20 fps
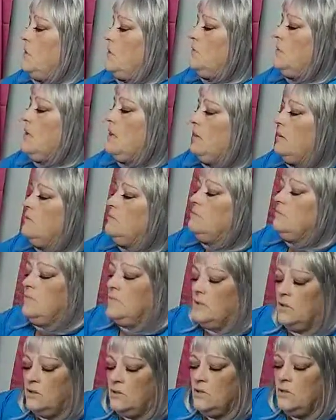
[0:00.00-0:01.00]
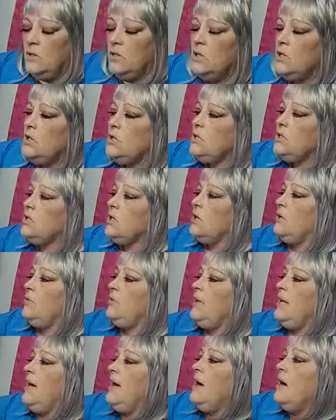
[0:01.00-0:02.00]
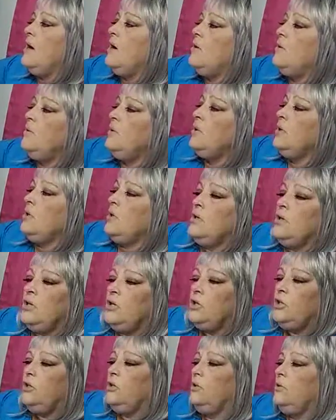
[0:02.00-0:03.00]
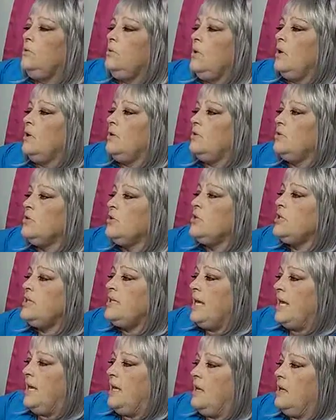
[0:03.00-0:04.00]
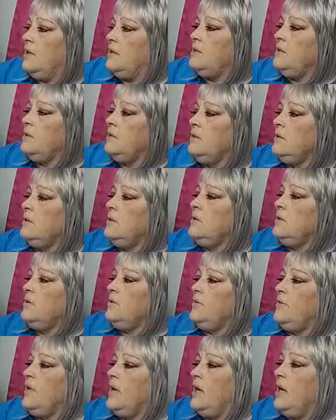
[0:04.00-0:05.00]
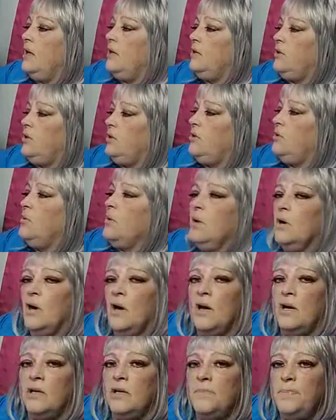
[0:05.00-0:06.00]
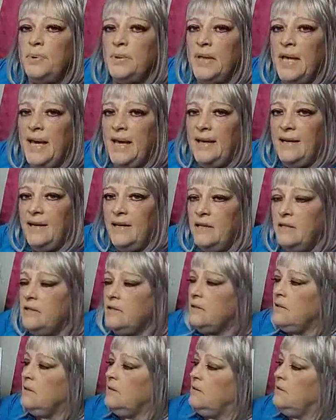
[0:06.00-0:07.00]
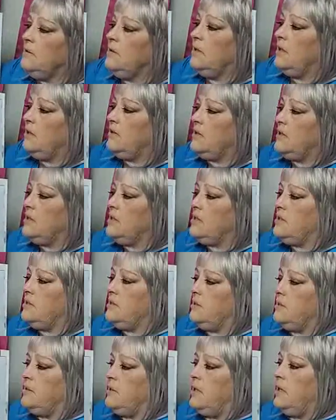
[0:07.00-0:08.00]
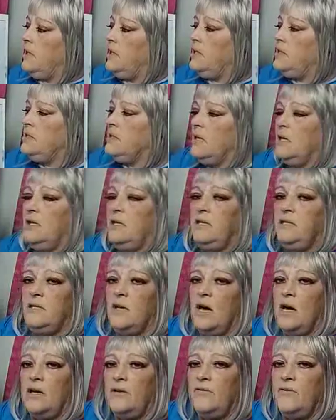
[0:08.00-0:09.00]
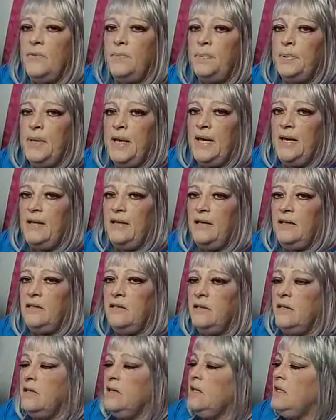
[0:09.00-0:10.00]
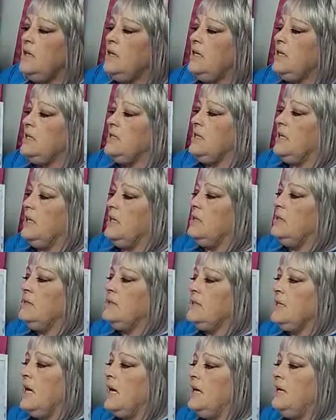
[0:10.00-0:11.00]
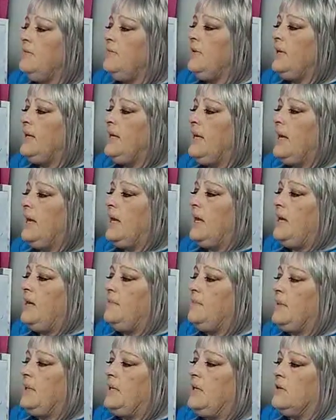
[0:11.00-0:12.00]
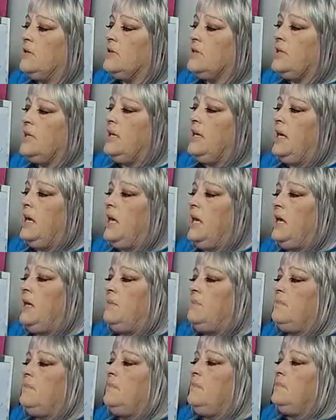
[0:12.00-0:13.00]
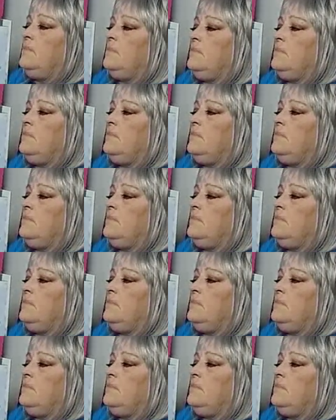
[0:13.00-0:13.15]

Okay. So now you understand that you are on a planet, and this teeny tiny dot of a planet is inside of a game, and here's the game.